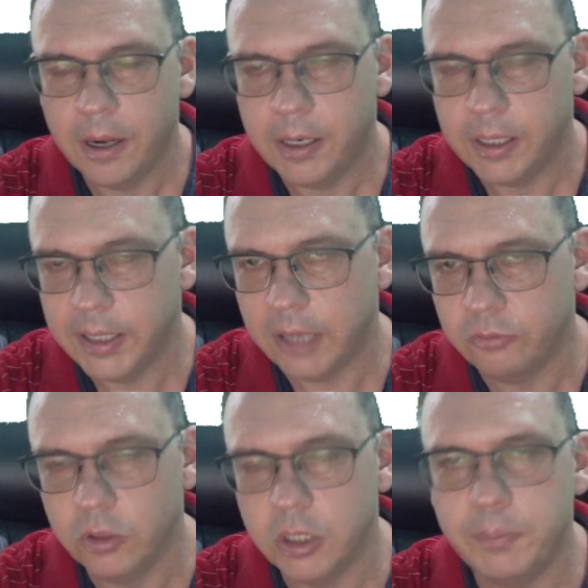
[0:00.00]
it had
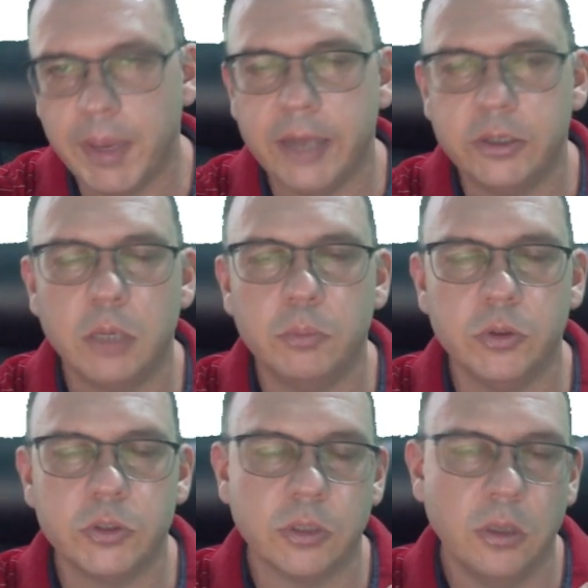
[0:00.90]
really bad
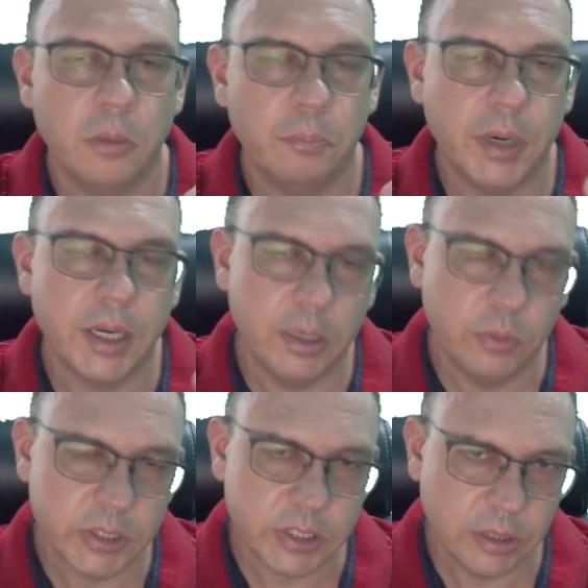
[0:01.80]
numbers, but it
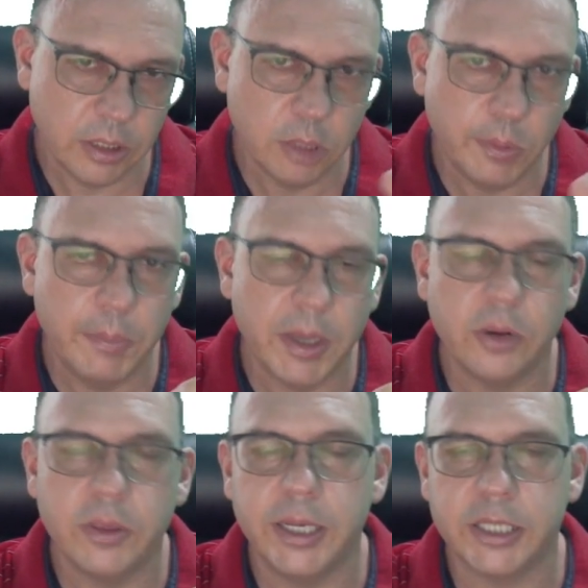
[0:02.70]
was a little bit better
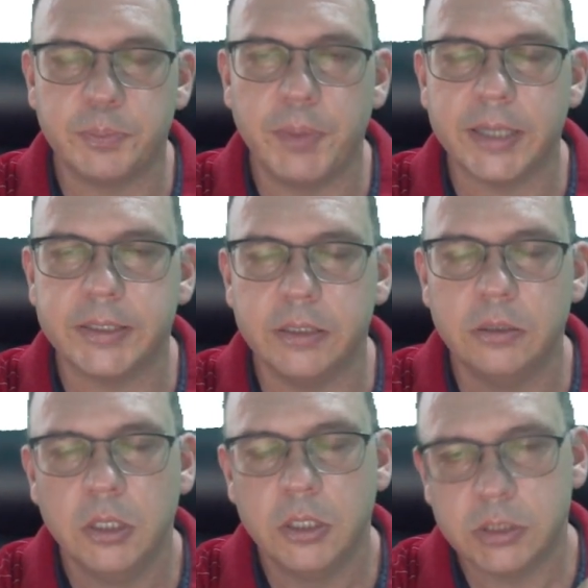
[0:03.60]
than expected.
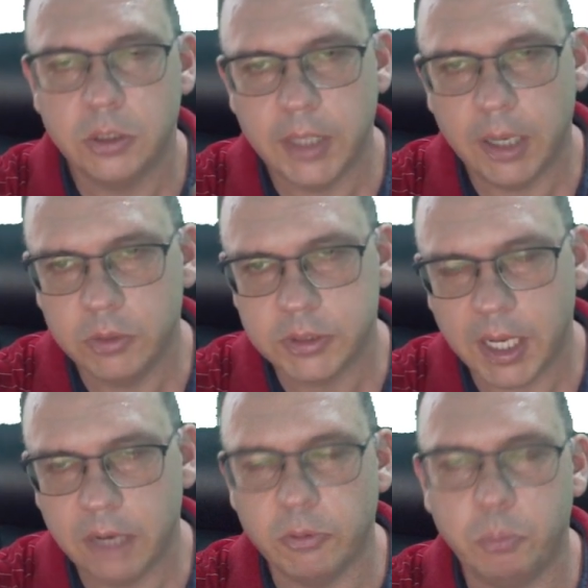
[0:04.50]
So that was
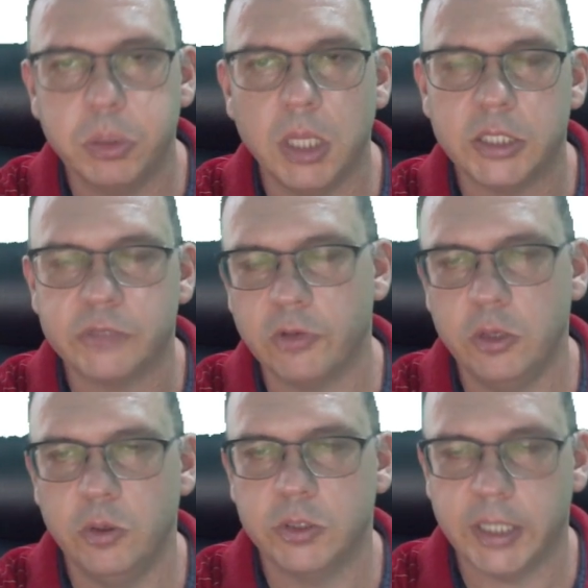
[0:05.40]
kind of a plus for the
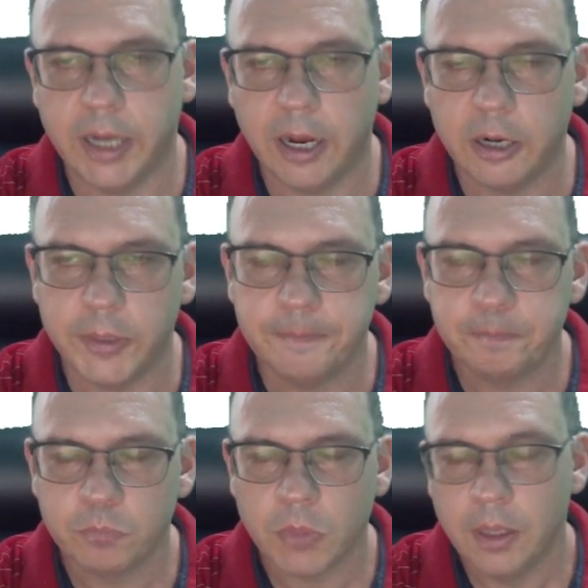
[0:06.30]
U.S. economy,
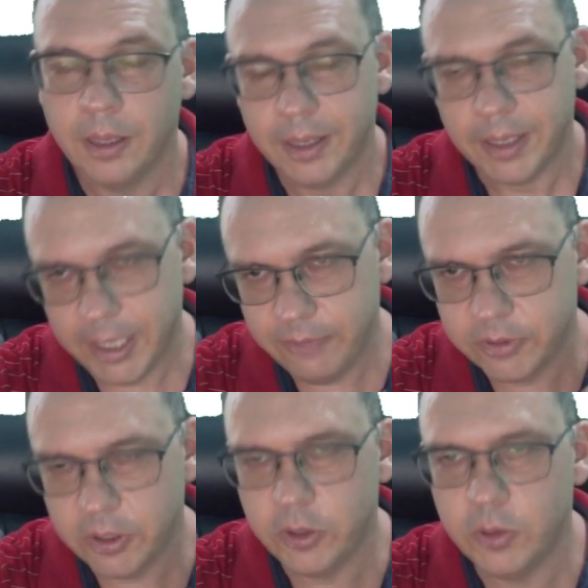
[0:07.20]
even
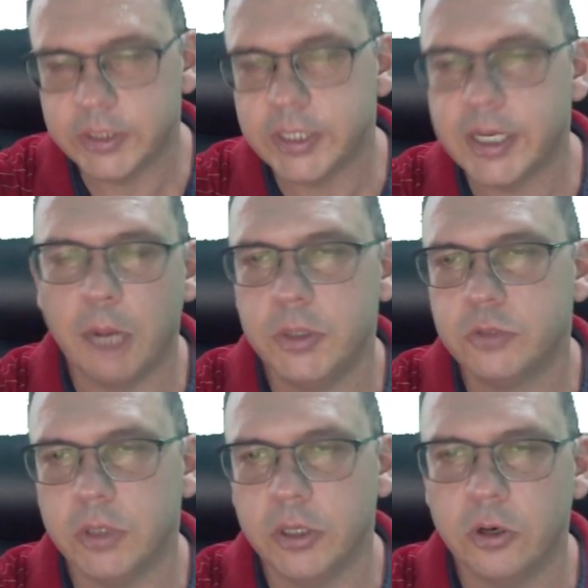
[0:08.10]
though the U.S. economy is
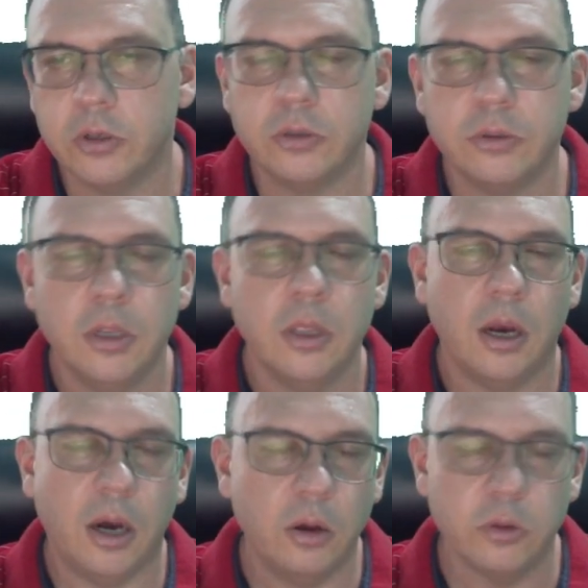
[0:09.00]
really hurting.
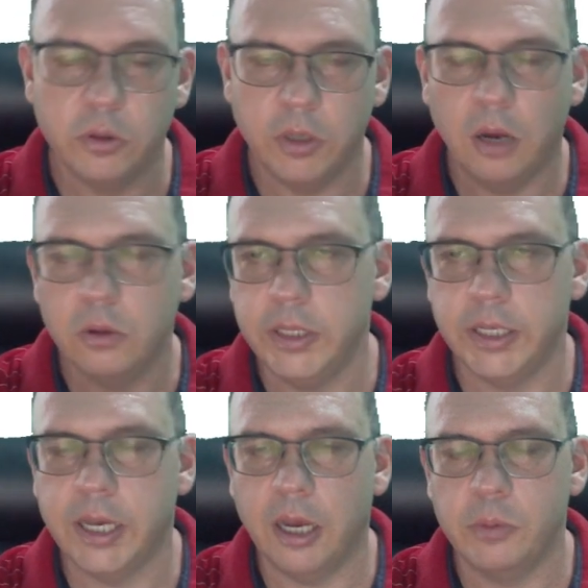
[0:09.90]
All the
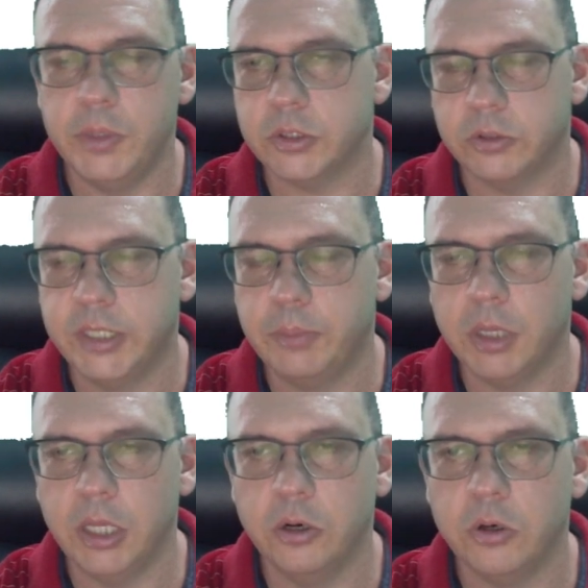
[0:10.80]
economies are
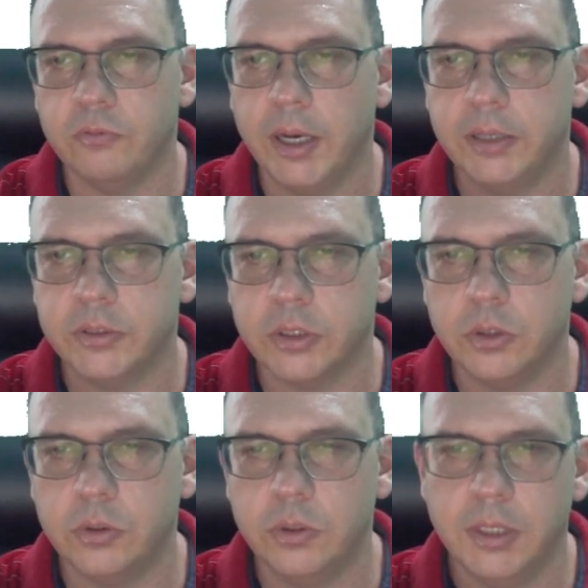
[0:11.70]
typically hurting, right? So